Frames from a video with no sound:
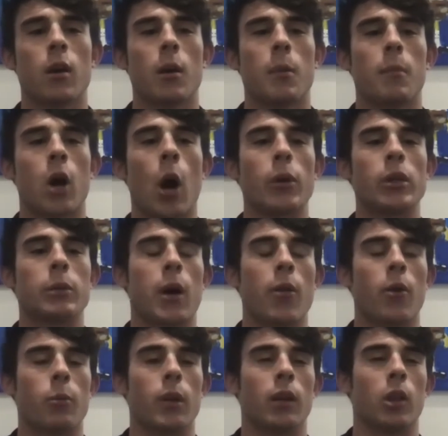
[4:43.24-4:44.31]
always bothered
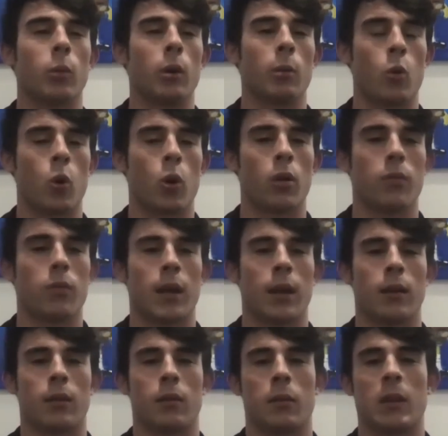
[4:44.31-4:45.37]
me a little bit more
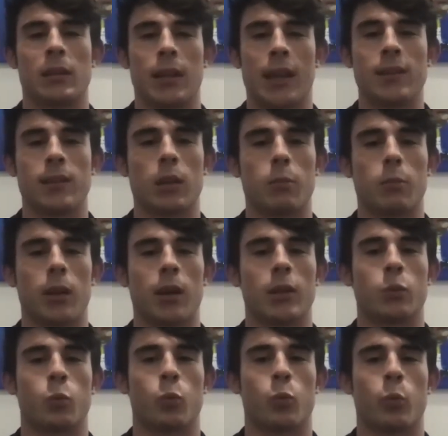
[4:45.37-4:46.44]
than the teasing because
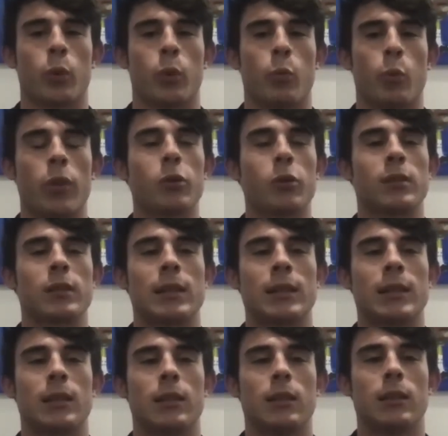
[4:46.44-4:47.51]
when there was
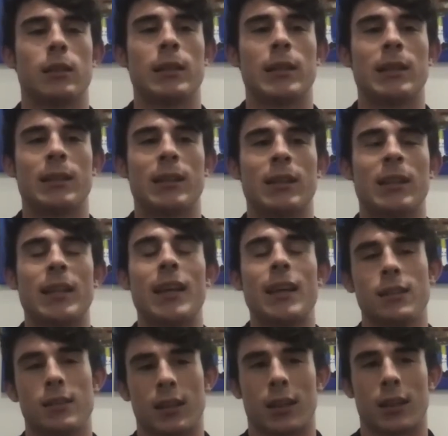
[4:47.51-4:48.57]

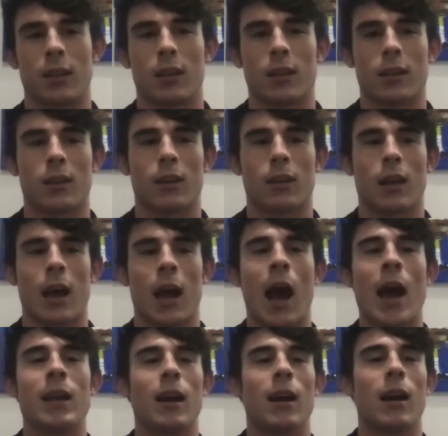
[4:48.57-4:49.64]
teasing, I,
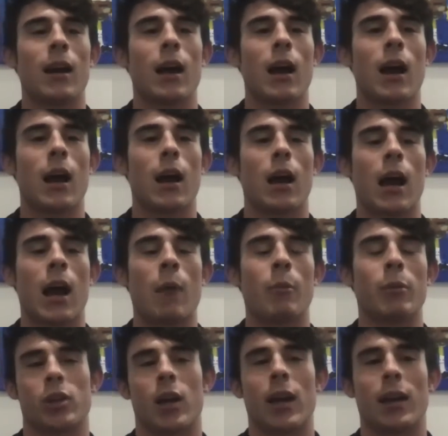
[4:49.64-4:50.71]
I'm a
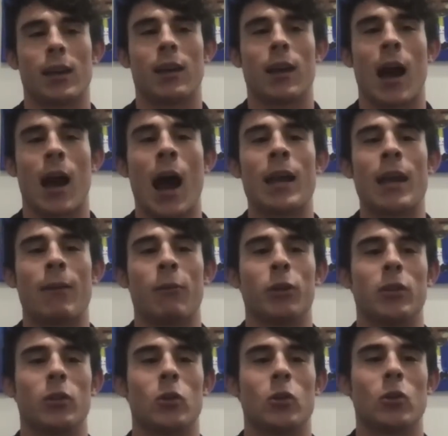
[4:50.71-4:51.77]
shy kid. I, never really
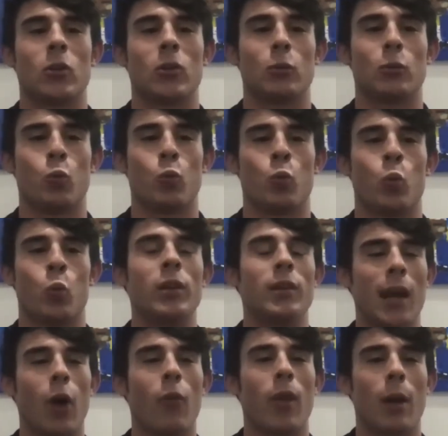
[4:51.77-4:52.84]
would
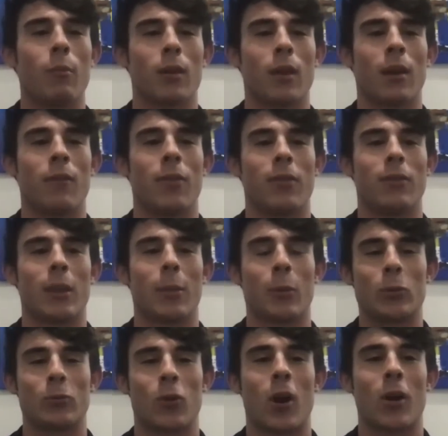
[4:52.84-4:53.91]
tell them if something was
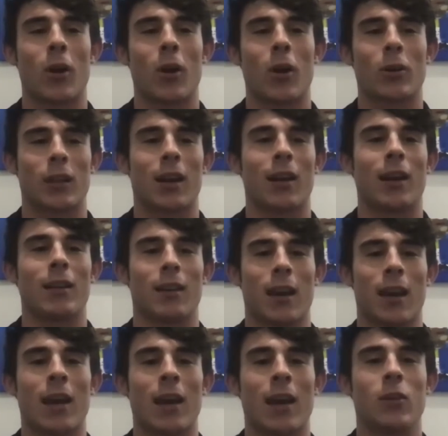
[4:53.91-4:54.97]
wrong. So they kind of
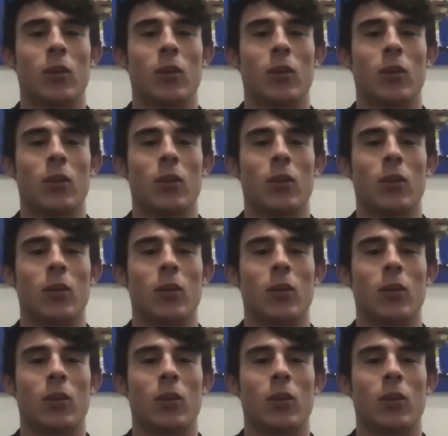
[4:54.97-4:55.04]
had